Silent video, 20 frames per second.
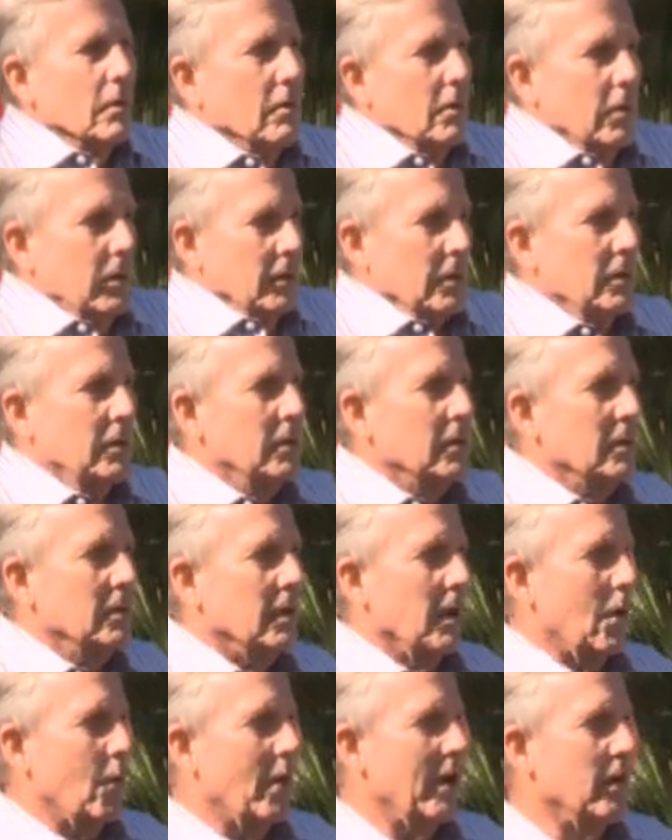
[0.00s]

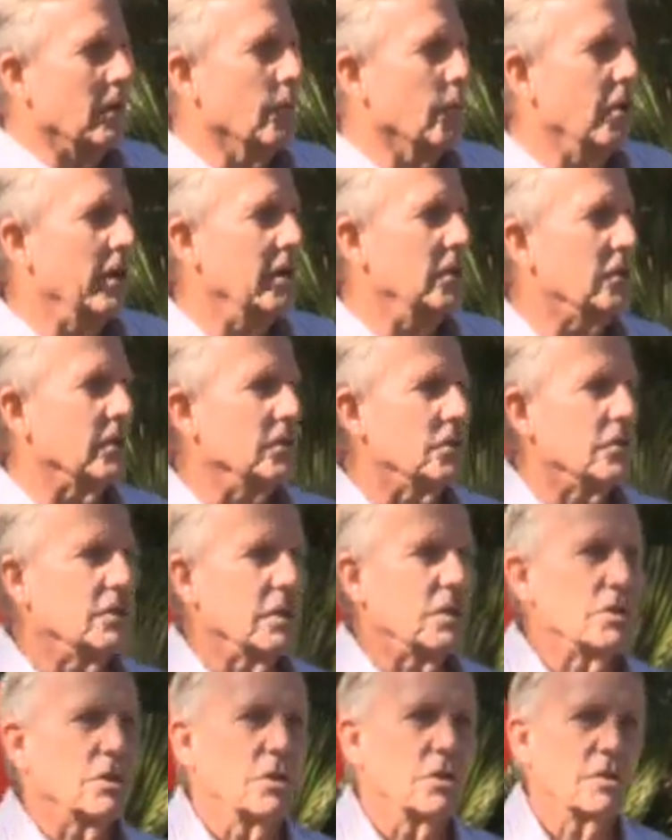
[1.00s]
I went in the Marines in
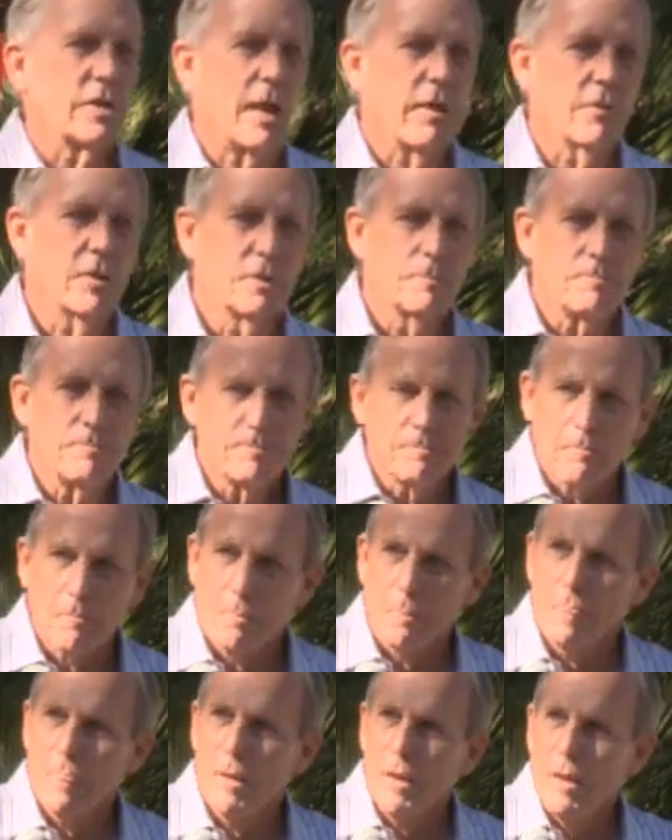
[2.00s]
'67.
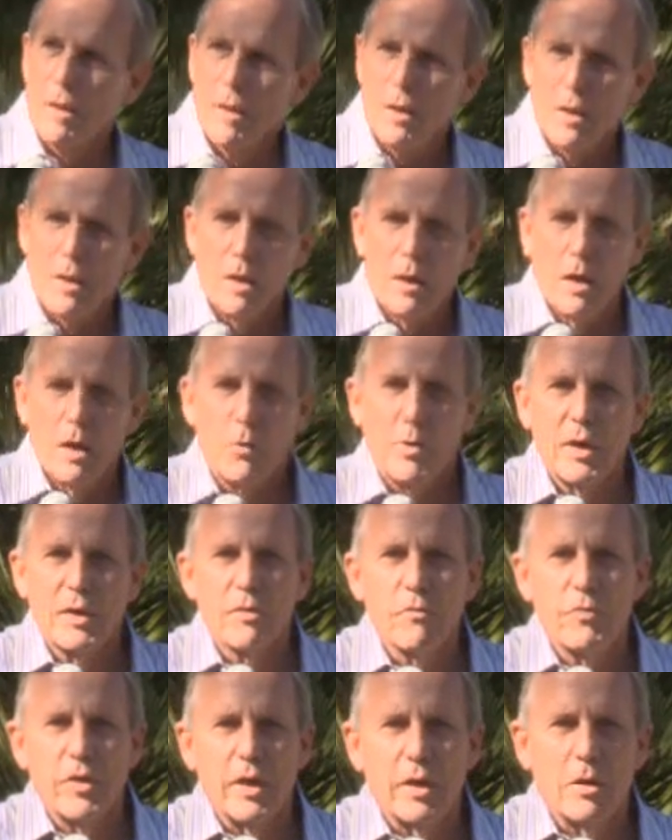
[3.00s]

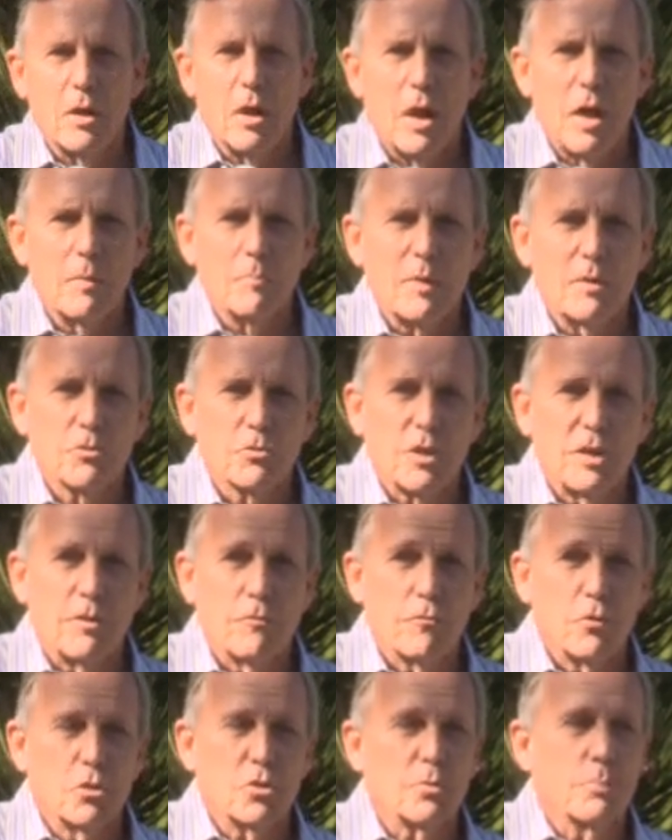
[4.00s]
I was in the
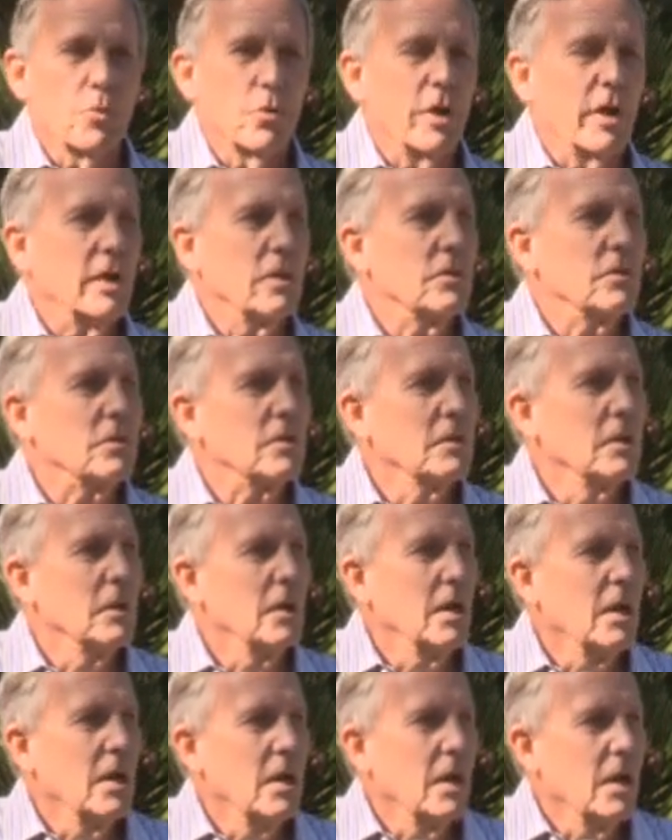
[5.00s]
1st Marines.
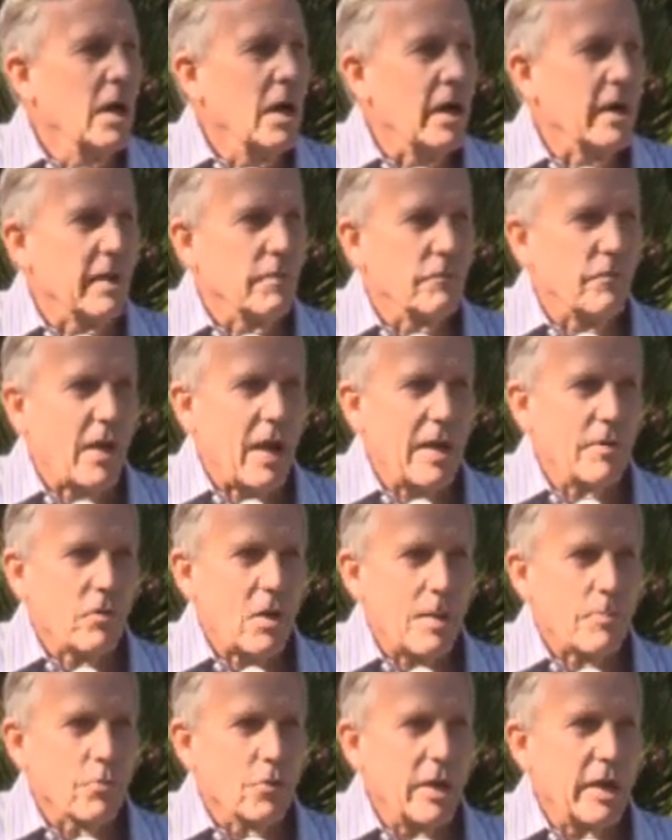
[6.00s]
I did 5
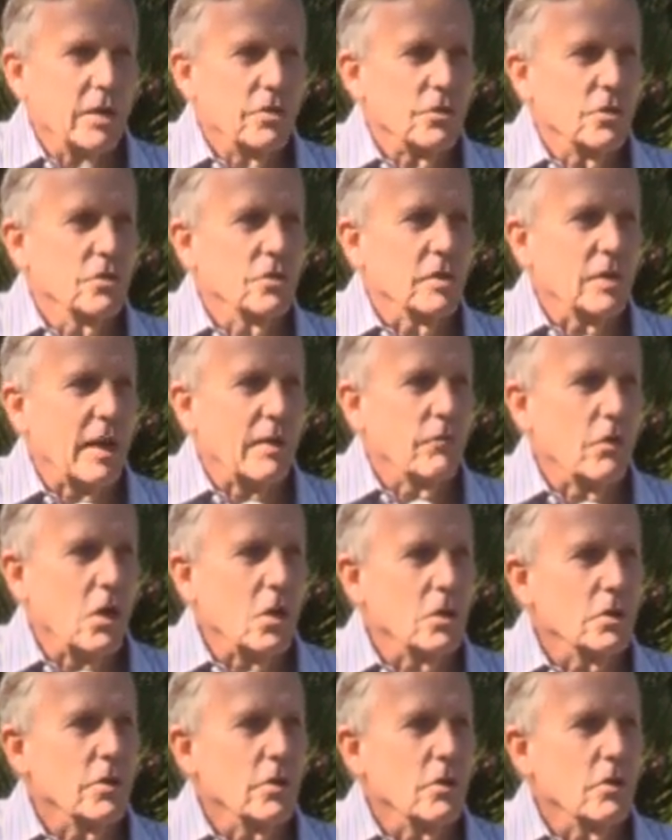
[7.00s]
operations, and I
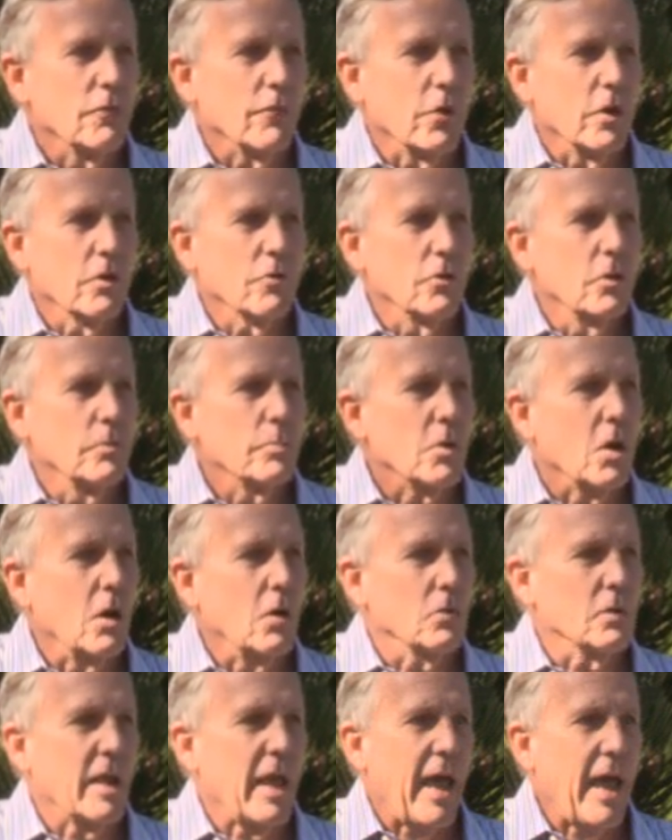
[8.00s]
volunteered for a group
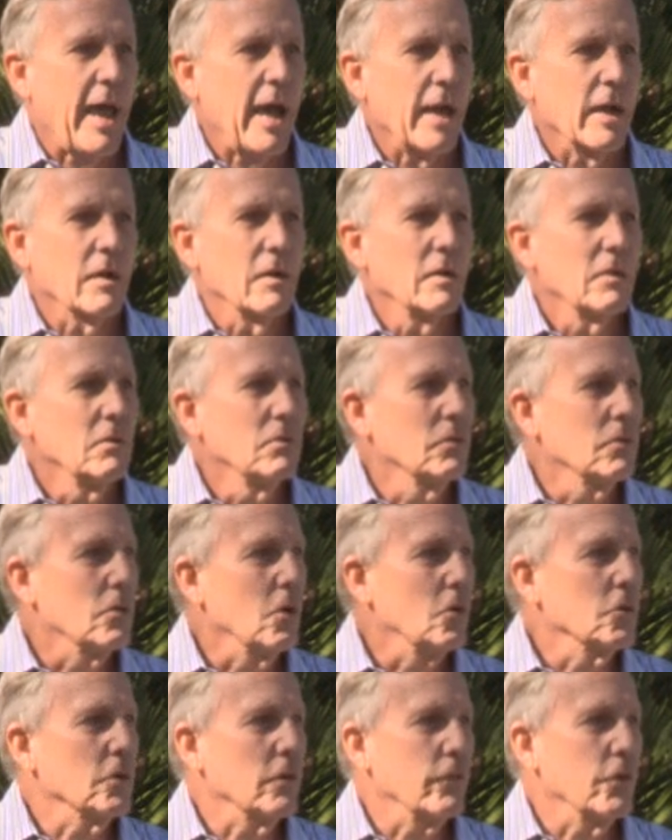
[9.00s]
called CAG.
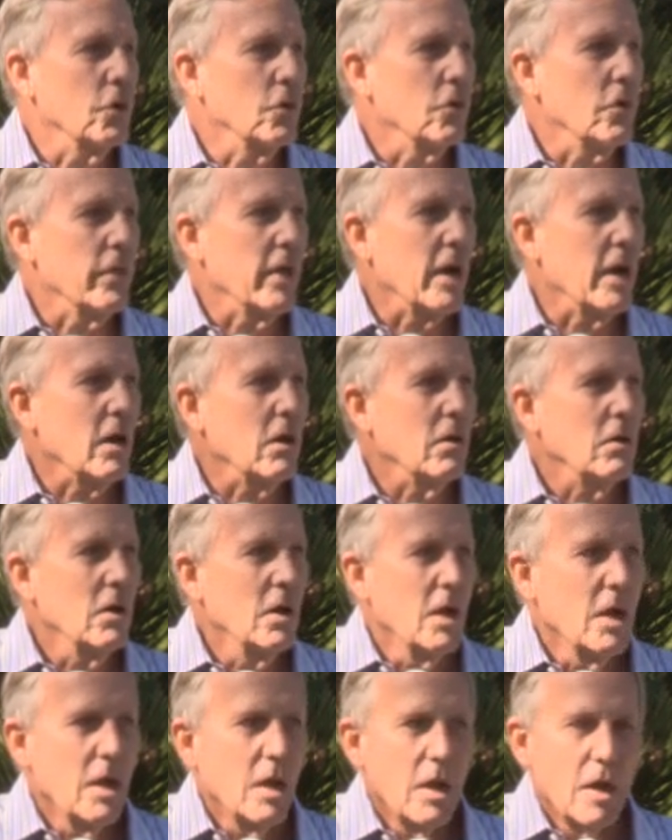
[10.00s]
Those of you who are there.
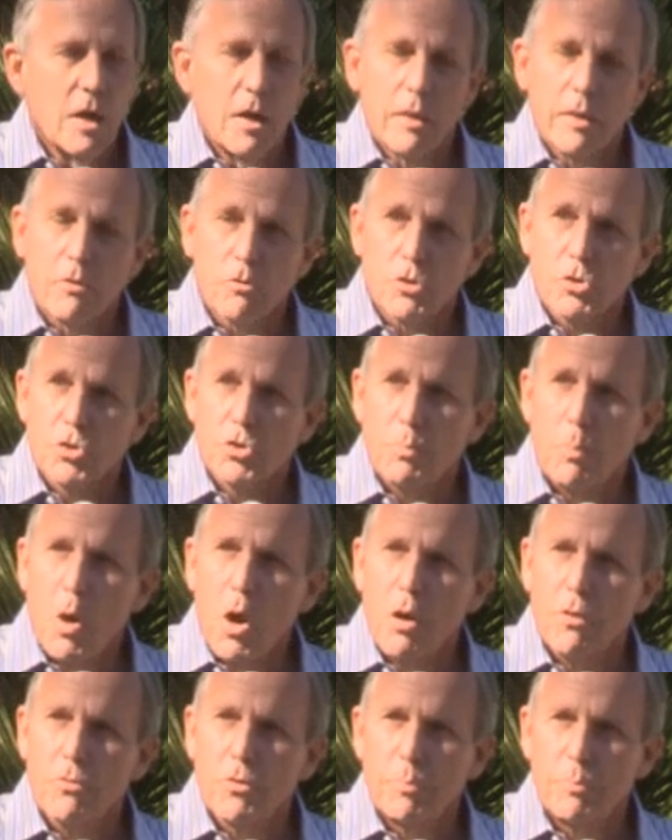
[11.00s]
There was a
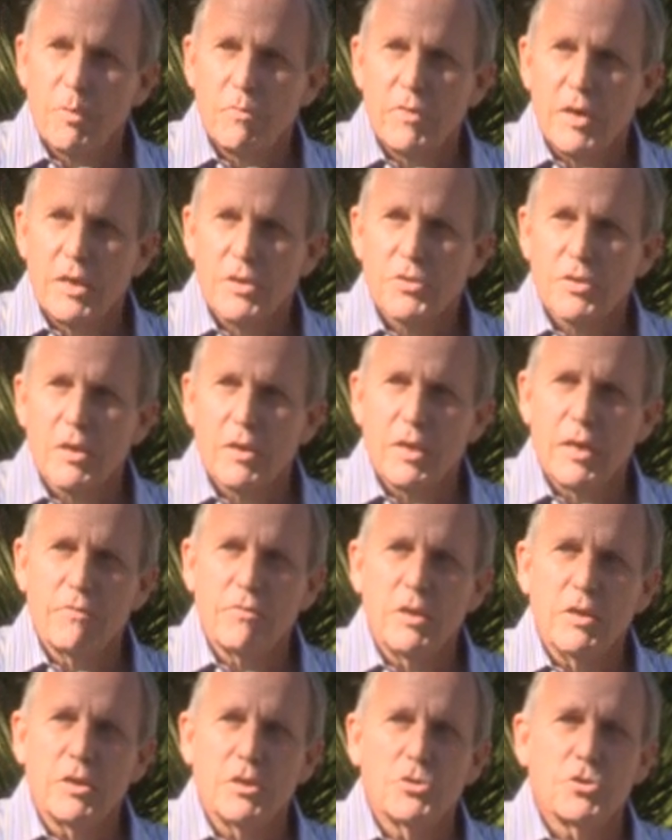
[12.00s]
small group of us that
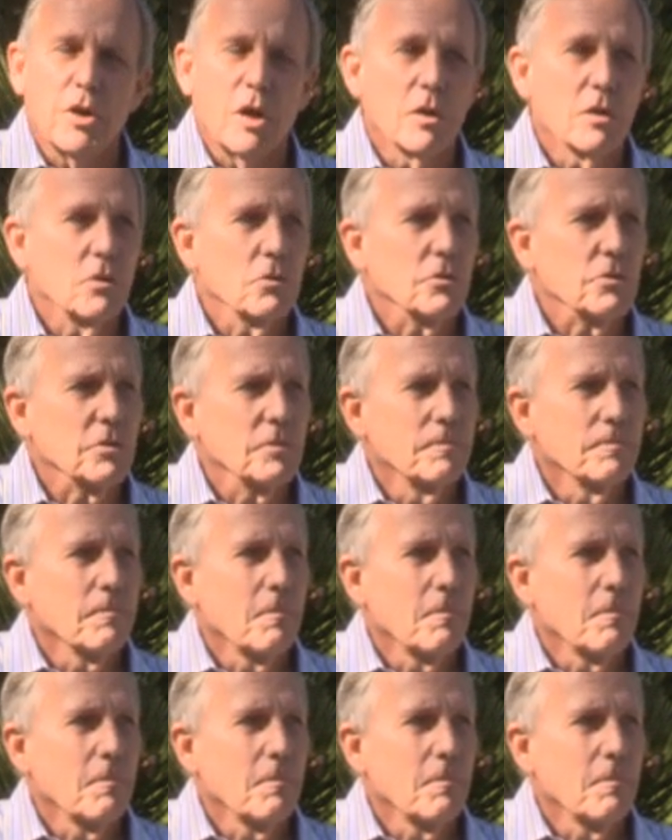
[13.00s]
lived in the jungles.